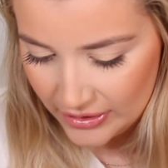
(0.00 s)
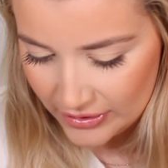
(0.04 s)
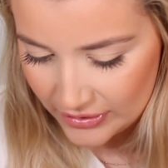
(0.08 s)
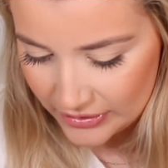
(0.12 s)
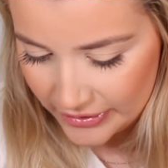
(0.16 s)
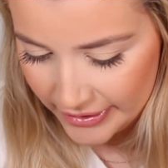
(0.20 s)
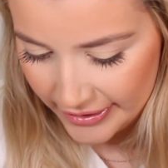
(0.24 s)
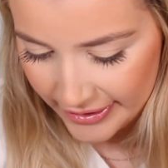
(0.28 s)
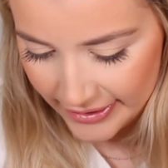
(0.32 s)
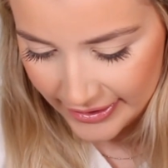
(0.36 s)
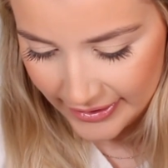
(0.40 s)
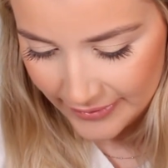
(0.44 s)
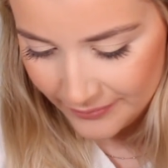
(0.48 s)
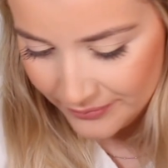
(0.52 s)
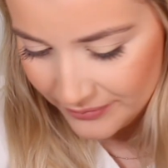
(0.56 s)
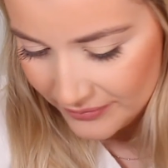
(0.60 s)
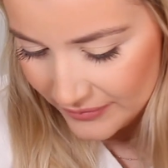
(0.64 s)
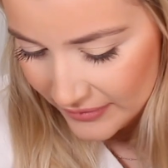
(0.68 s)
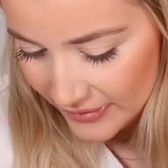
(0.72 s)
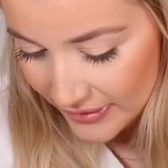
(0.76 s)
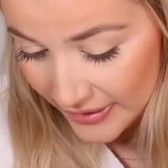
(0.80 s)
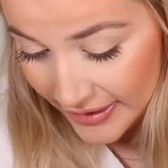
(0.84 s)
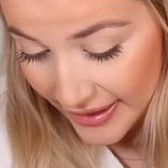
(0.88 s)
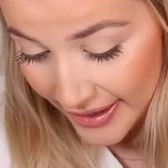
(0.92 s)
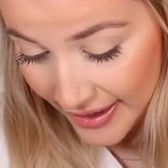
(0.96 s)
Okay,
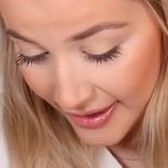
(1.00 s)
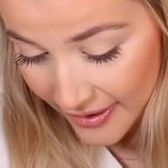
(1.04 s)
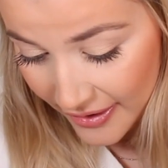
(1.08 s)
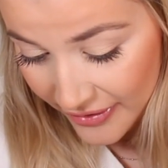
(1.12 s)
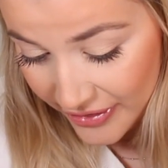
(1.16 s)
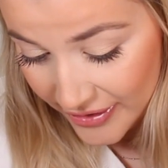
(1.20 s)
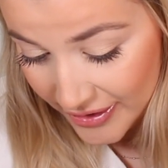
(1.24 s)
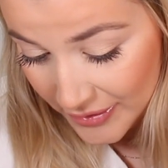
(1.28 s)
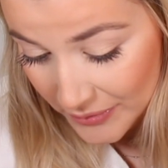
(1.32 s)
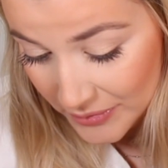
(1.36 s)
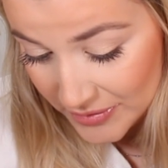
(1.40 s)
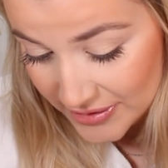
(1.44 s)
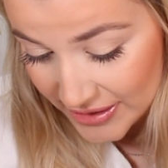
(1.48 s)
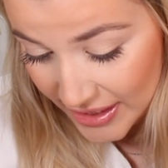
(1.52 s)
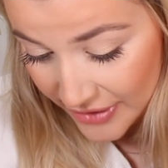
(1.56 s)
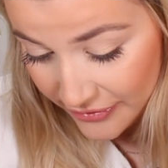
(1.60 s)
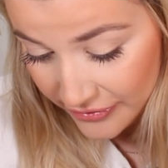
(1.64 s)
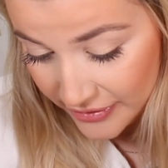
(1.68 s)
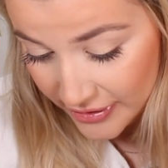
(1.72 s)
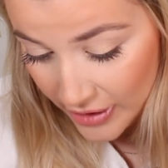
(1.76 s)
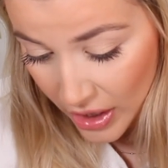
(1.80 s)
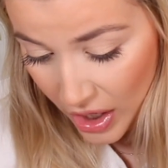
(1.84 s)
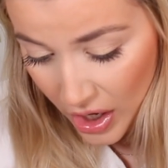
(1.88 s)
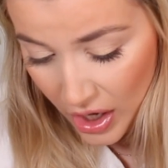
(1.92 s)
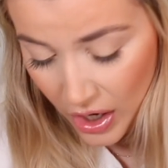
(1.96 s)
yeah, I think we're
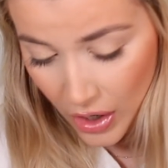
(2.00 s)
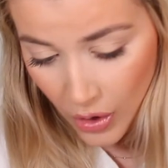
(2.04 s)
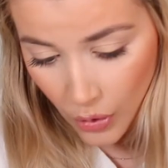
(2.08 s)
definitely...